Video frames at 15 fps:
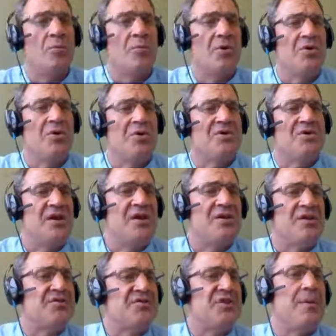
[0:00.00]
we're going to
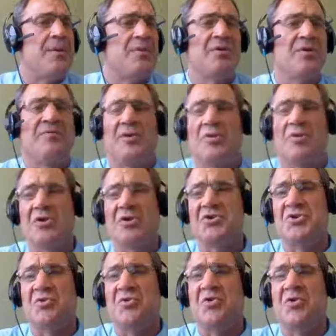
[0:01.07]
take a sample of the
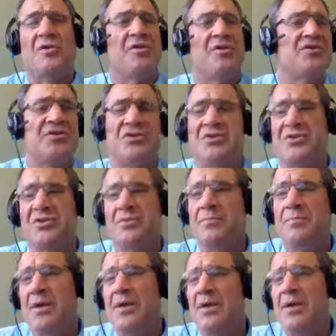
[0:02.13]
original oil in the
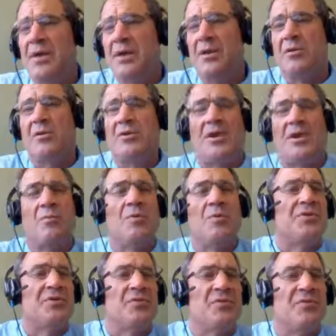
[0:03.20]
system and look at
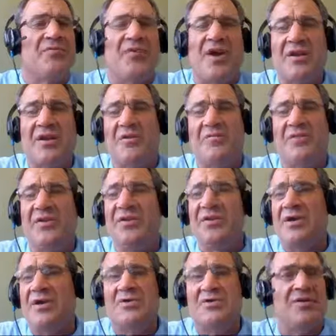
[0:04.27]
what the refractive
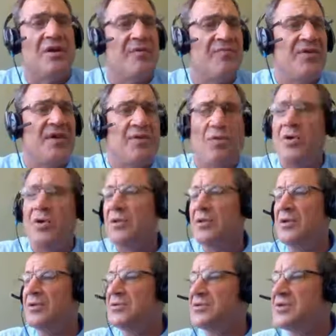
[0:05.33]
index of that oil
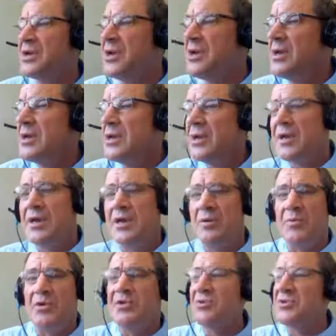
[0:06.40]
is.
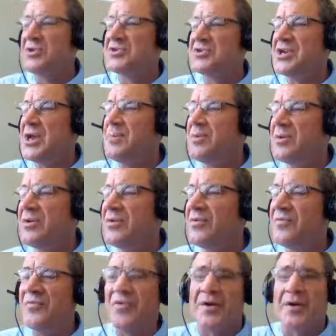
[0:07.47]
And we took a sample
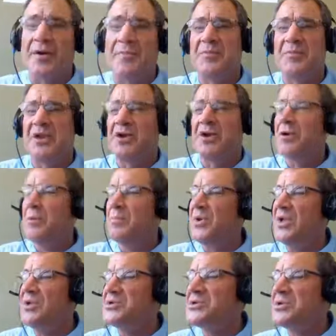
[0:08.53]
of
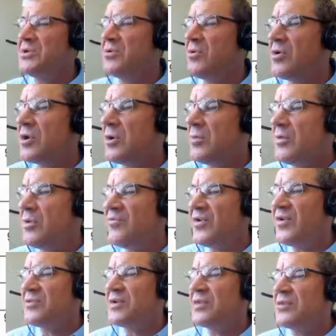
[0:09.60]
alkybenzene oil, and we
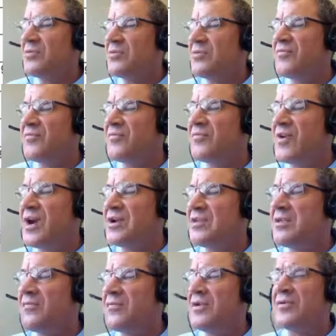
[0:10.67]
found that the
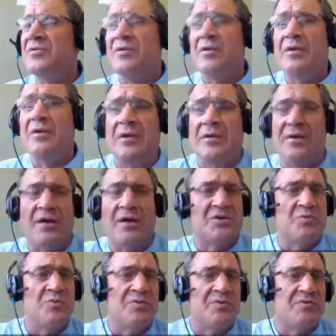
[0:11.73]
refractive
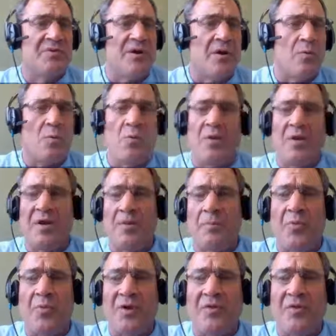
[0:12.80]
index was around
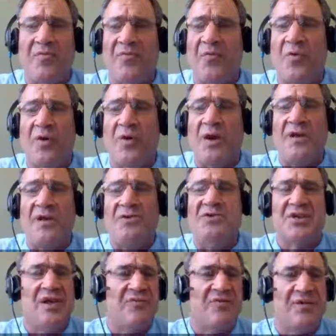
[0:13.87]

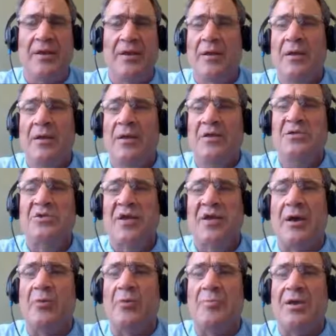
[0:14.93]
1.487. So
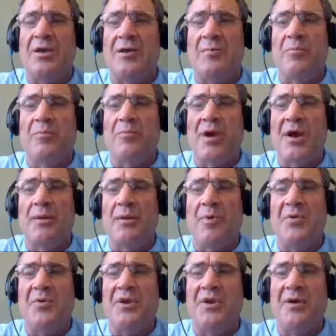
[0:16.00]
that would be right
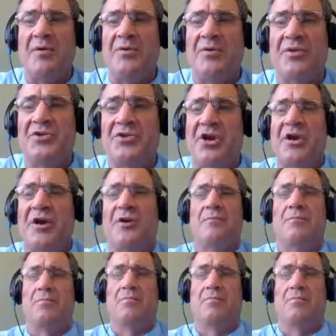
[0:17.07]
about here on the chart.